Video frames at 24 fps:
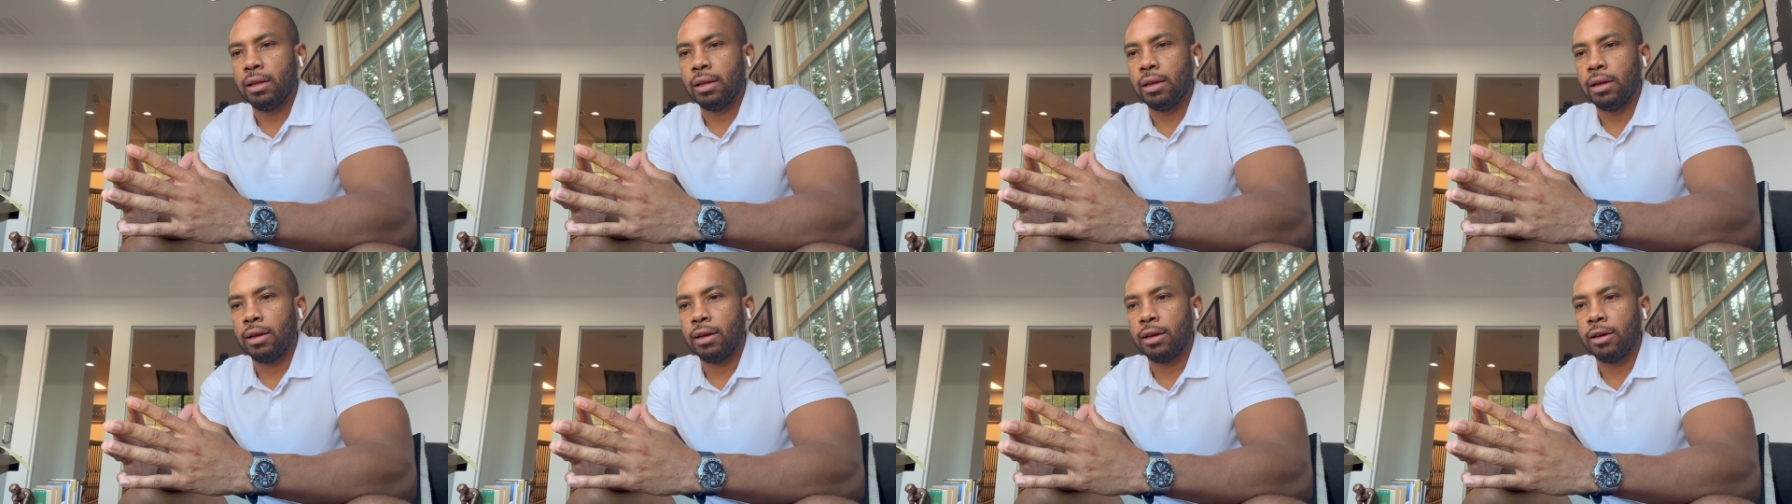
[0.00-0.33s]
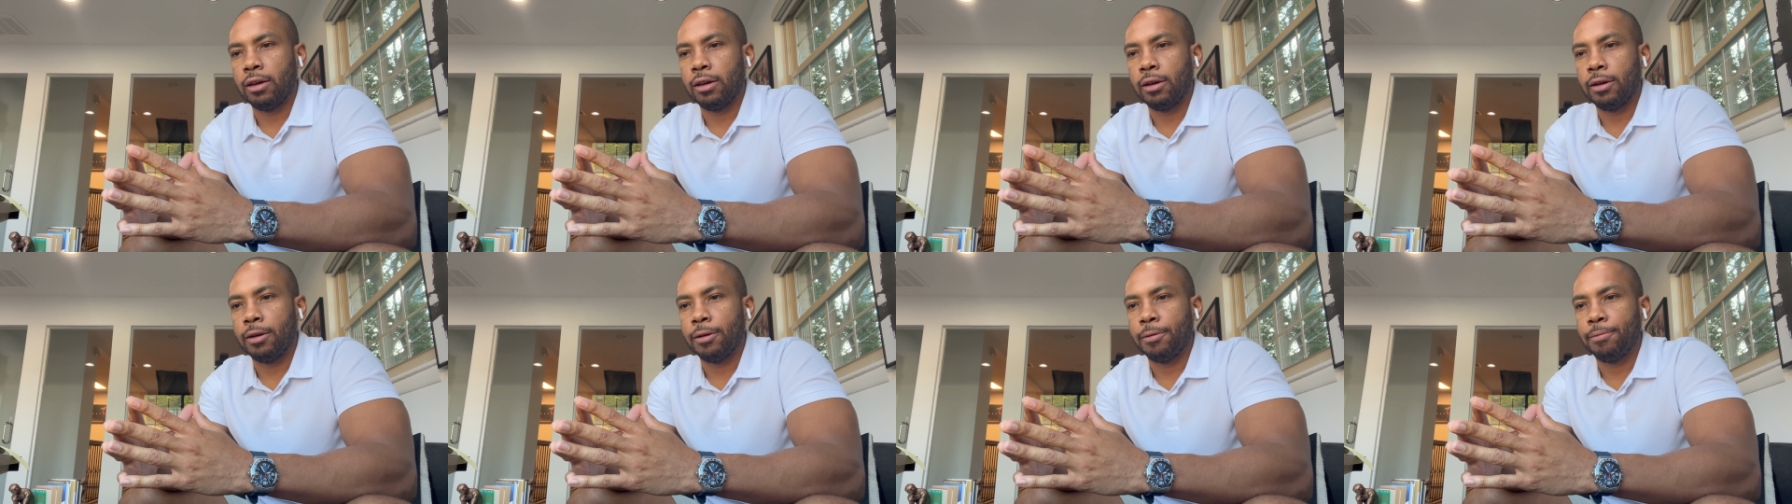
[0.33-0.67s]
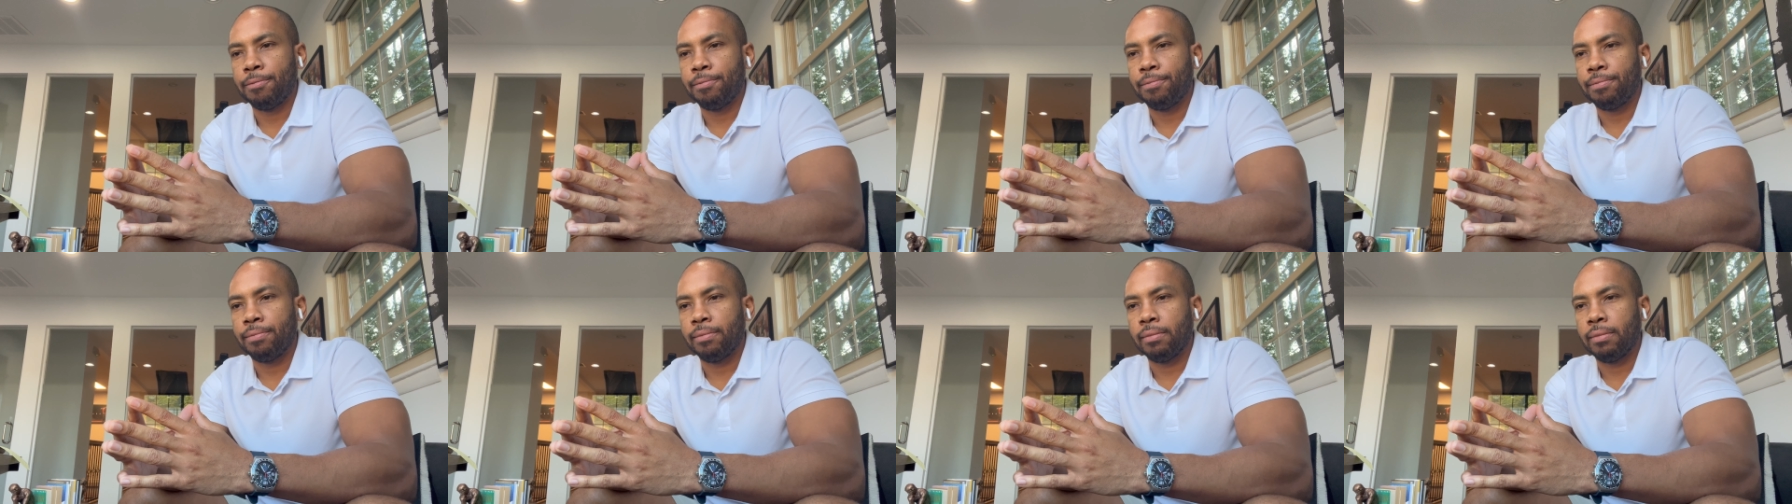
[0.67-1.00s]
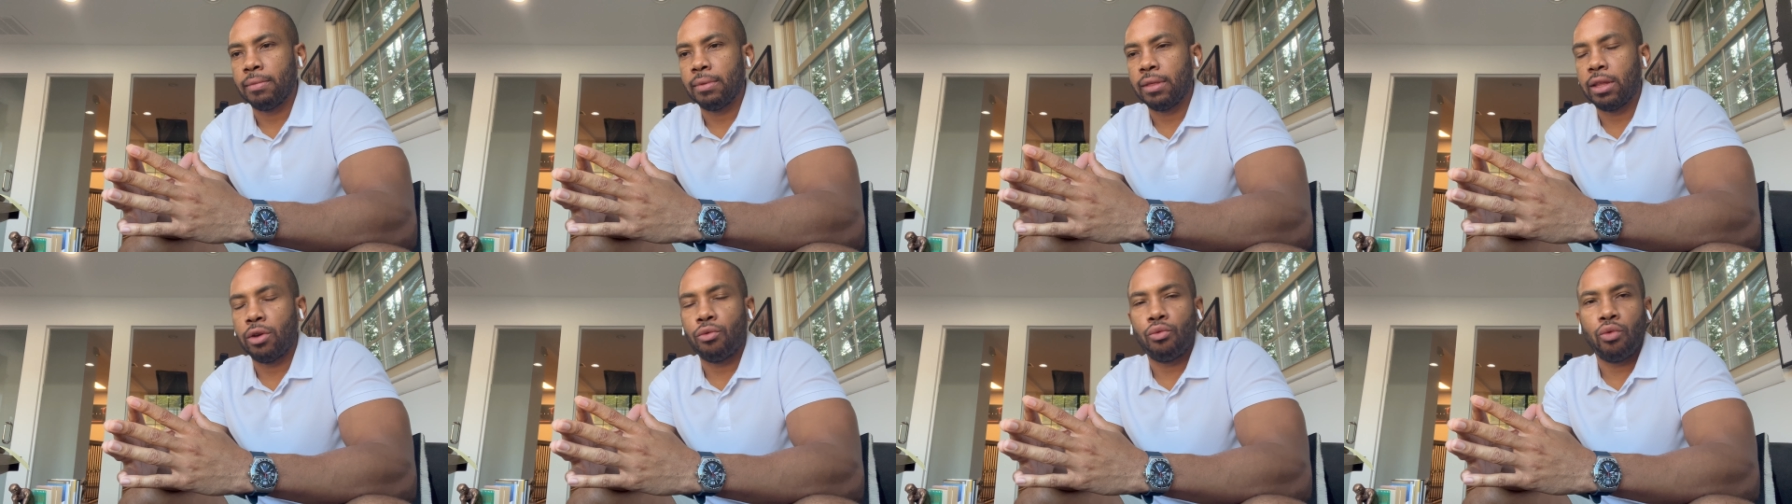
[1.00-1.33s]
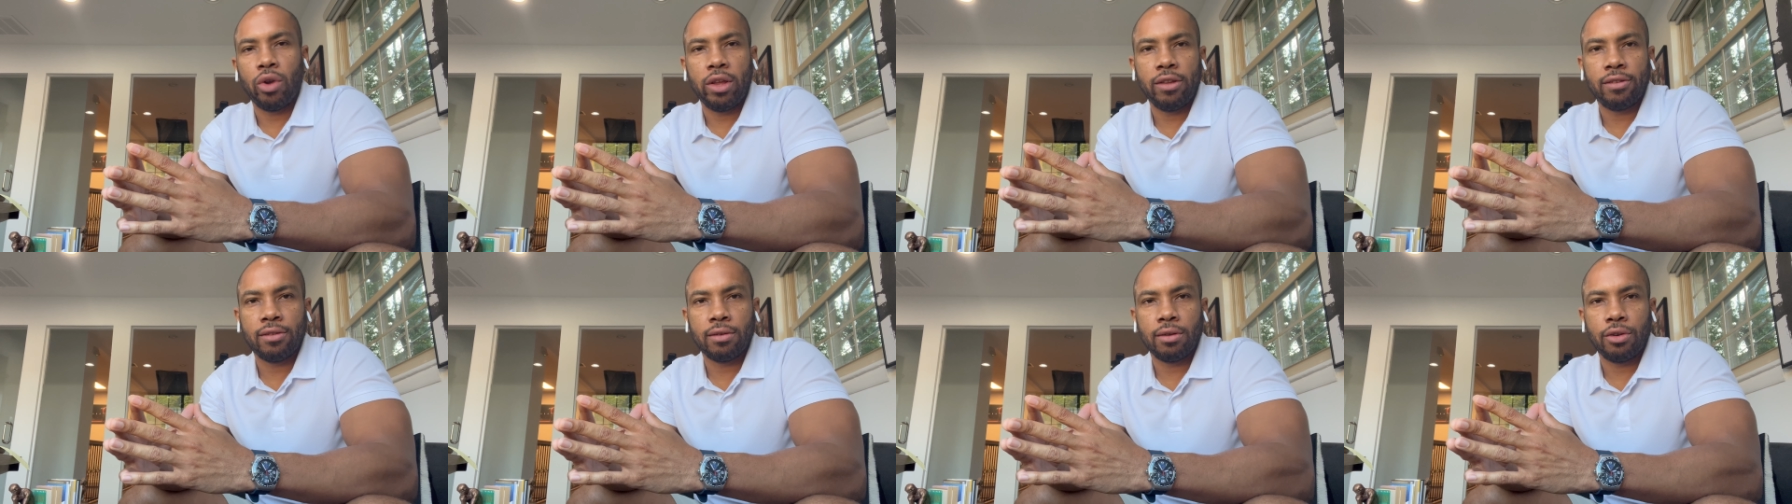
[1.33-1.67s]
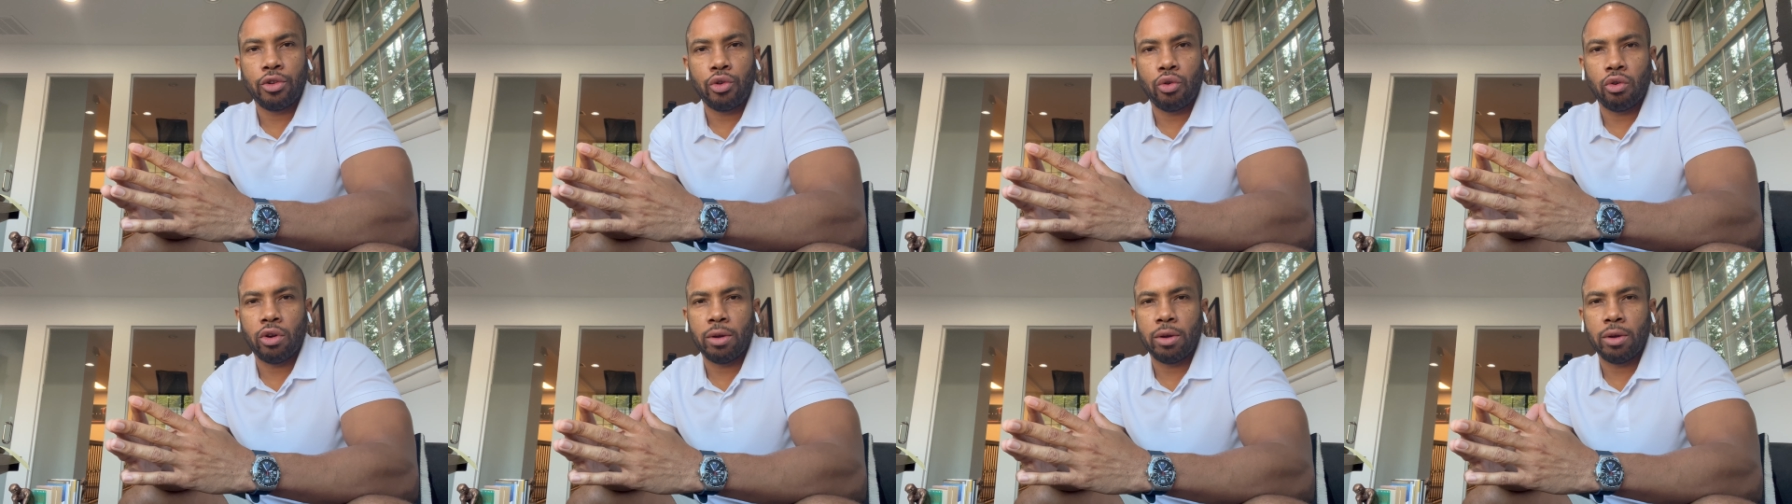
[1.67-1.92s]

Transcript: uh, the reason you're